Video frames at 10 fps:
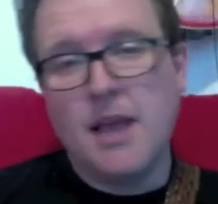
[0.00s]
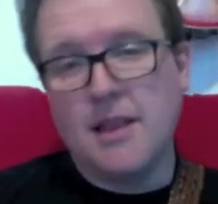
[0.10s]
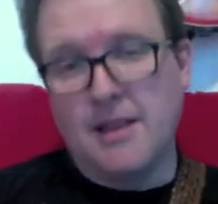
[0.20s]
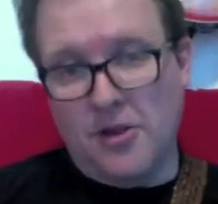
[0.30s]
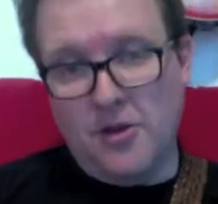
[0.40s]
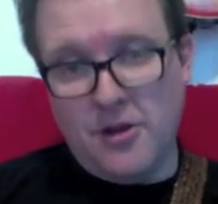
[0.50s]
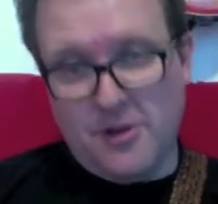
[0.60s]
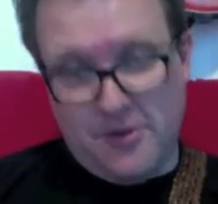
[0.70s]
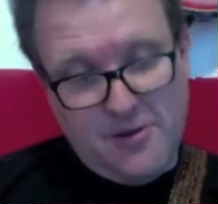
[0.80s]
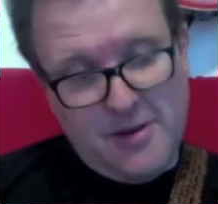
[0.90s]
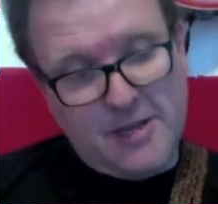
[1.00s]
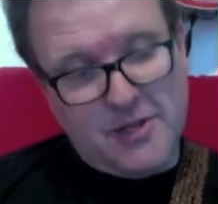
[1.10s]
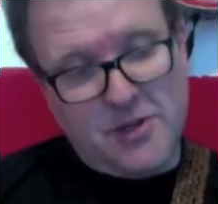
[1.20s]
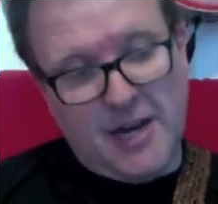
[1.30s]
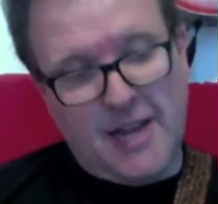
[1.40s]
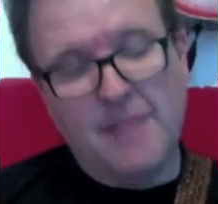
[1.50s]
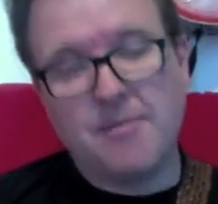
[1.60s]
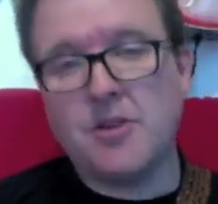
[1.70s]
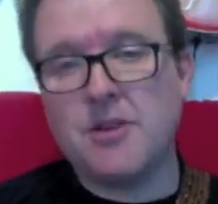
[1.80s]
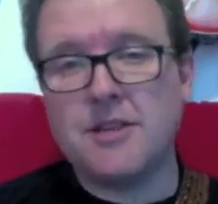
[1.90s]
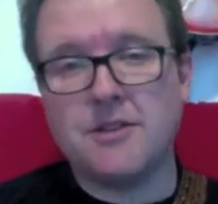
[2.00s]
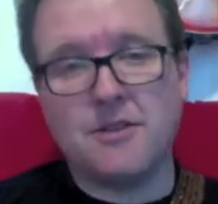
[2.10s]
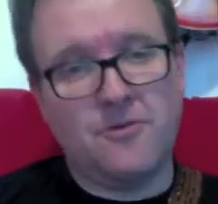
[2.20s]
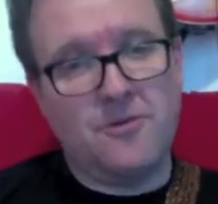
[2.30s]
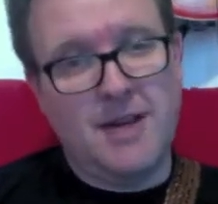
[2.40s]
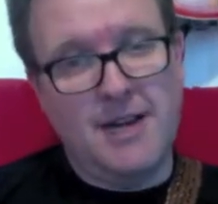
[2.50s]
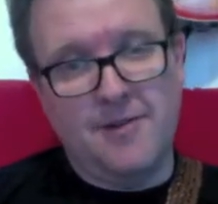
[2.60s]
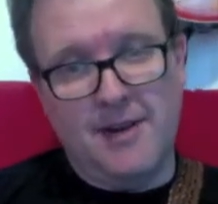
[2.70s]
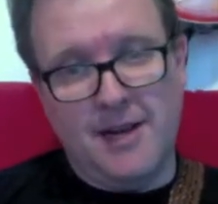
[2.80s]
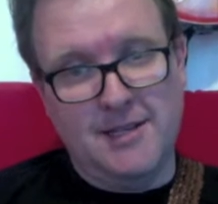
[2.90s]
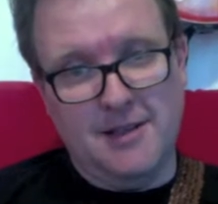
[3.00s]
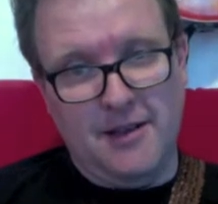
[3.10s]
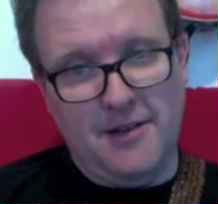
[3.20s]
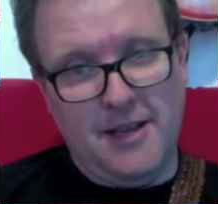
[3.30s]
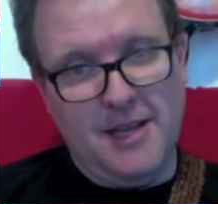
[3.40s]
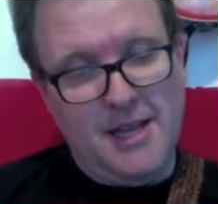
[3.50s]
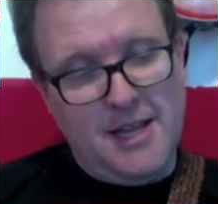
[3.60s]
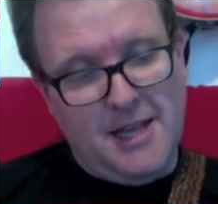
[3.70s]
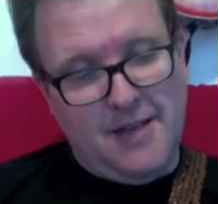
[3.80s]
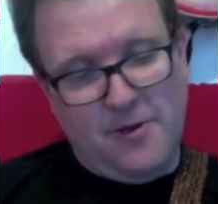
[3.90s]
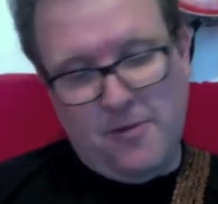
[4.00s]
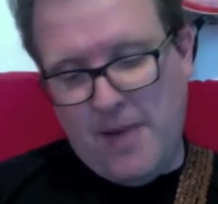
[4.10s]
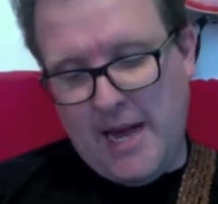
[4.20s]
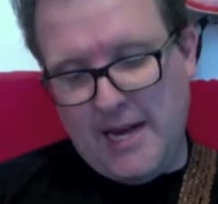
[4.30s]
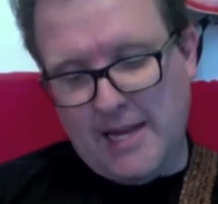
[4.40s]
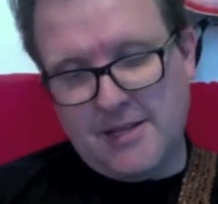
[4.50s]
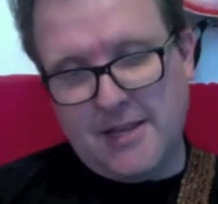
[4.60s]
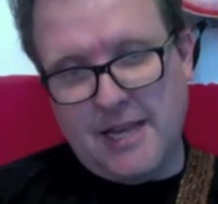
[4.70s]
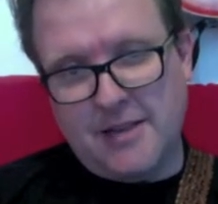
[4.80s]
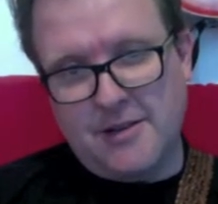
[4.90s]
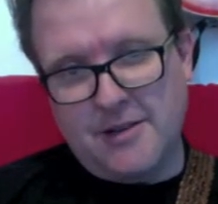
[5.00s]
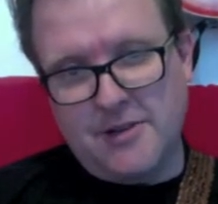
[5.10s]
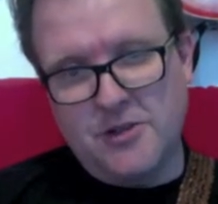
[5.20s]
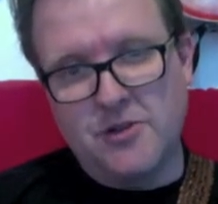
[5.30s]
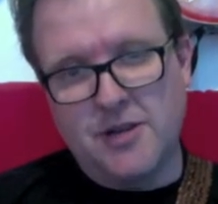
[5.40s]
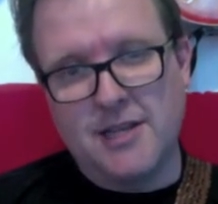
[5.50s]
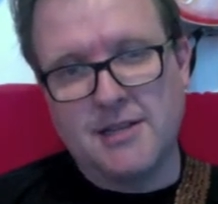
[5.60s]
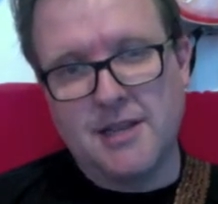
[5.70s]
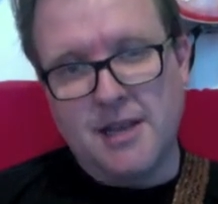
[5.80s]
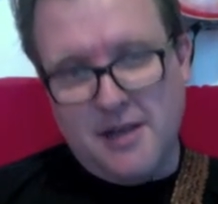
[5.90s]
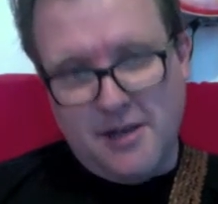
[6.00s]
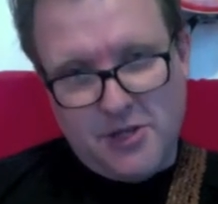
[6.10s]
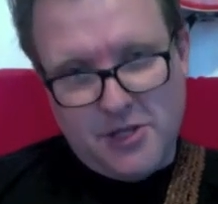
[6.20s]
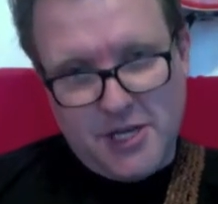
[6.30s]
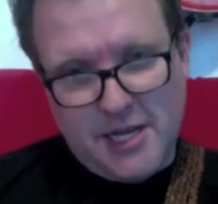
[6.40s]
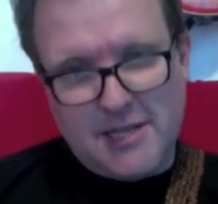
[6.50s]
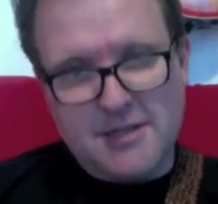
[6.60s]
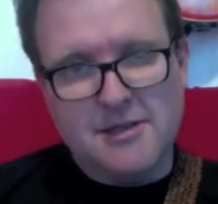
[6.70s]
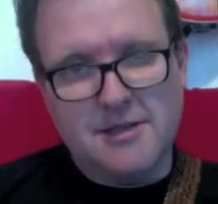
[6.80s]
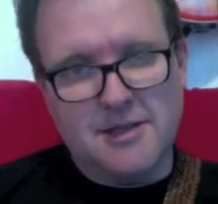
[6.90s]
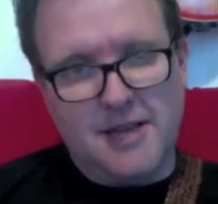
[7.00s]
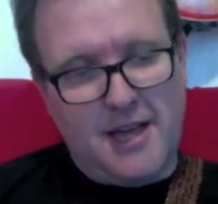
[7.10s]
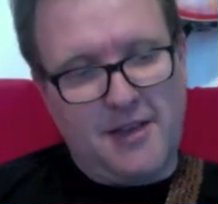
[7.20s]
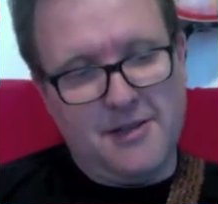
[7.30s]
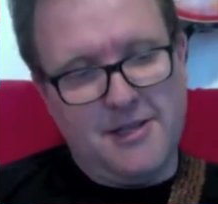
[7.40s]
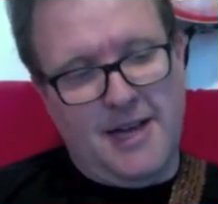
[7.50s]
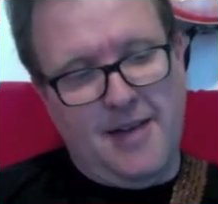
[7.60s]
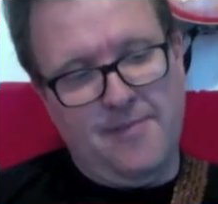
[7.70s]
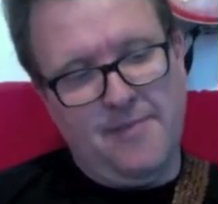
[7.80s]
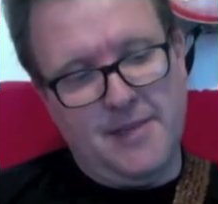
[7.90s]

Now you need to try that, but you need to go really, really slowly. If you're battling to get to those strings, just take your time.